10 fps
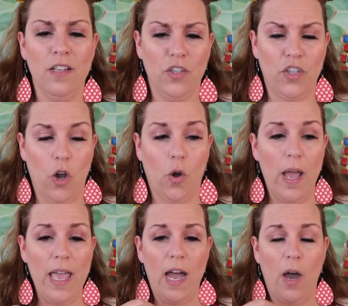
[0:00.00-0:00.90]

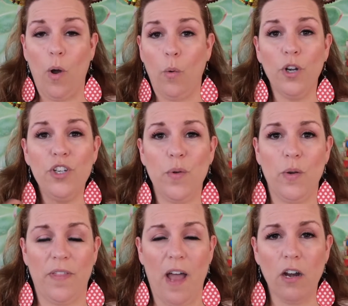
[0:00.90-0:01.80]
So what we're
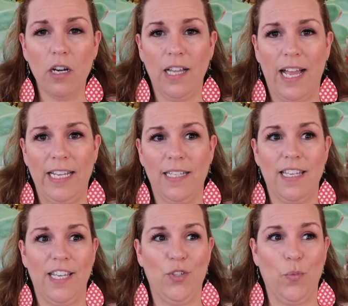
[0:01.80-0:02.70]
doing with our clients
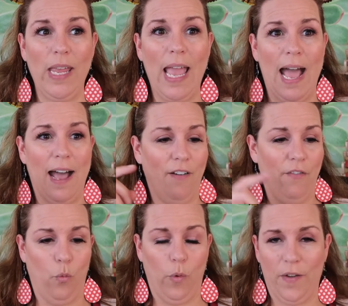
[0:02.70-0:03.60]
is we
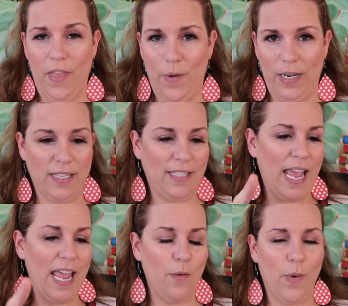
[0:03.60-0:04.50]
have where they want to
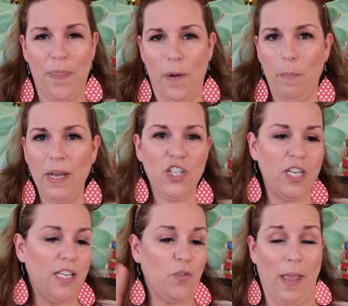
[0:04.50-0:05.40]
stay, what their budget
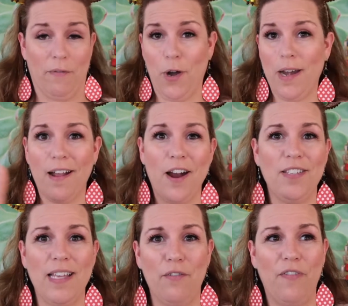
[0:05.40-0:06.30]
is, we have credit
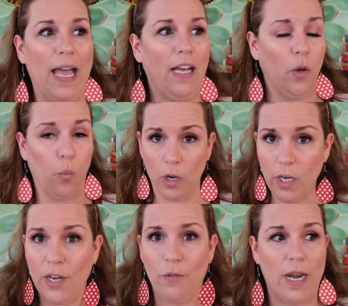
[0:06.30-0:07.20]
cards on file, and
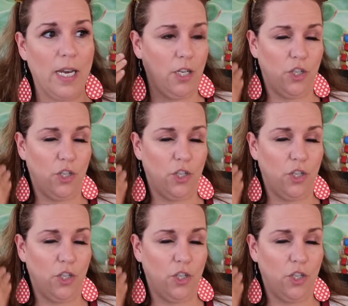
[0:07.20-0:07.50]
we're getting ready to